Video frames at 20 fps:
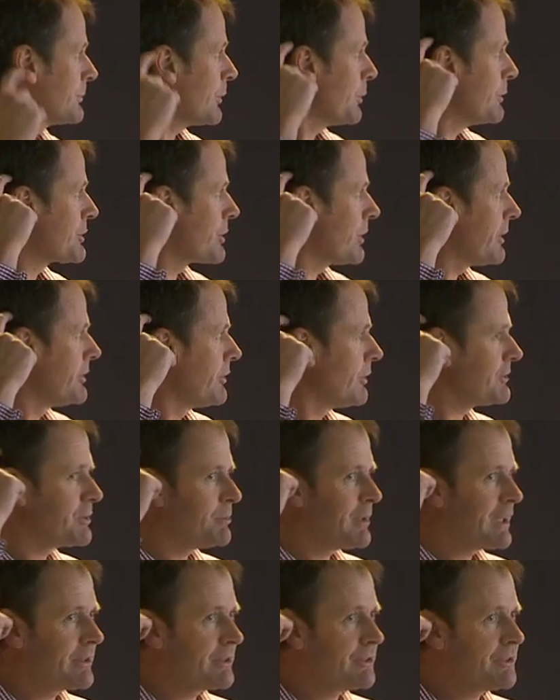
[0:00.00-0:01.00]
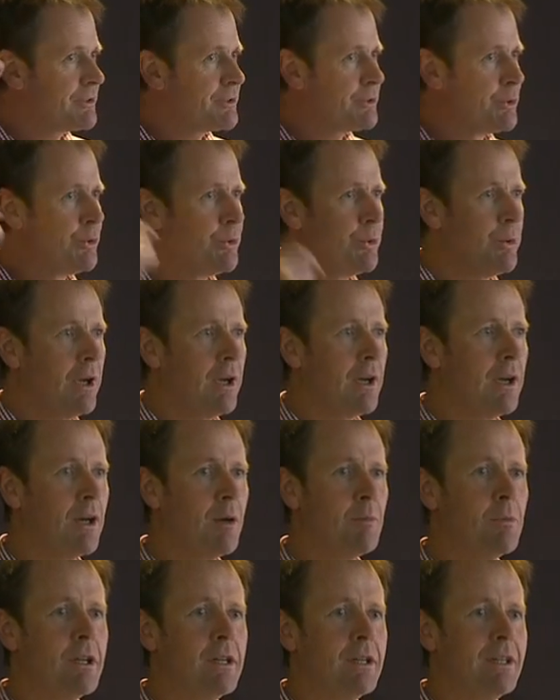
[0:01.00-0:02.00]
we tried not to make this too
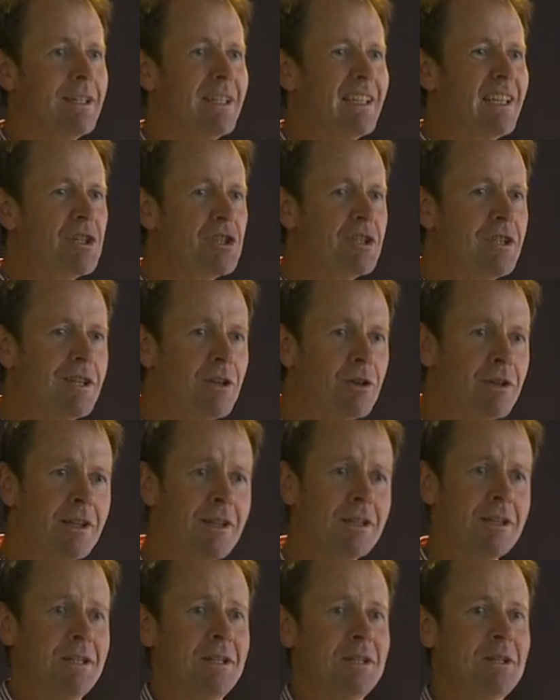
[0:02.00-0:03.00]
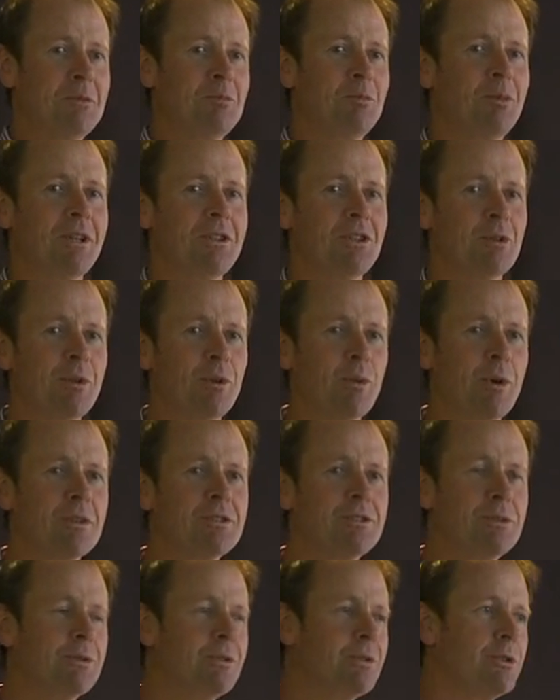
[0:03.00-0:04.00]
engineering, but there'll be one or
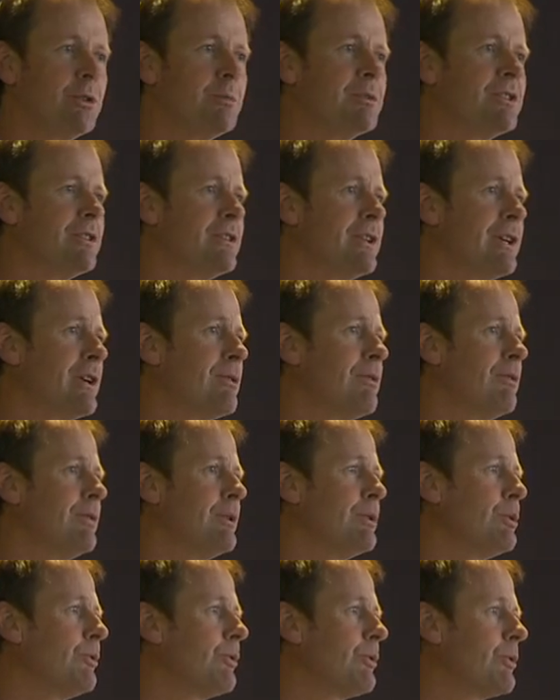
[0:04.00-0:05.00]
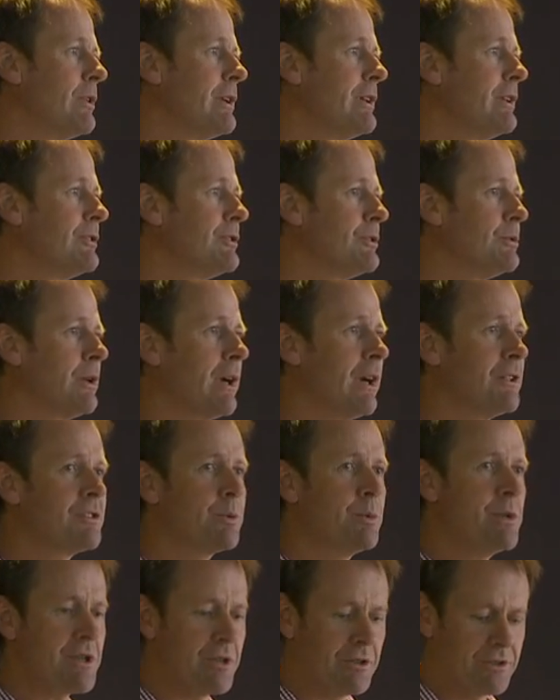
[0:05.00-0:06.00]
two terms in there, and feel free to
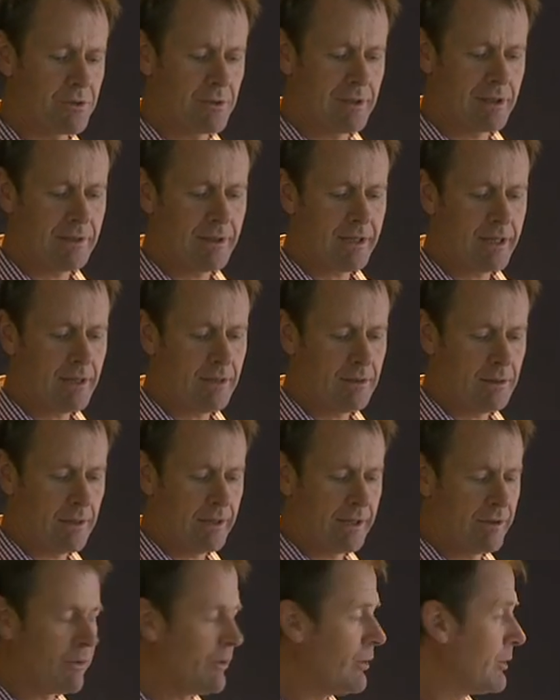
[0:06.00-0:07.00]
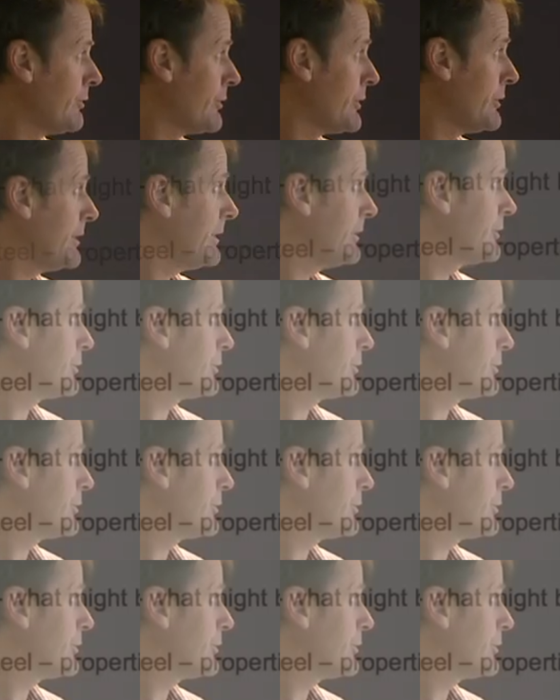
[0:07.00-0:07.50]
ask questions around that later on if you need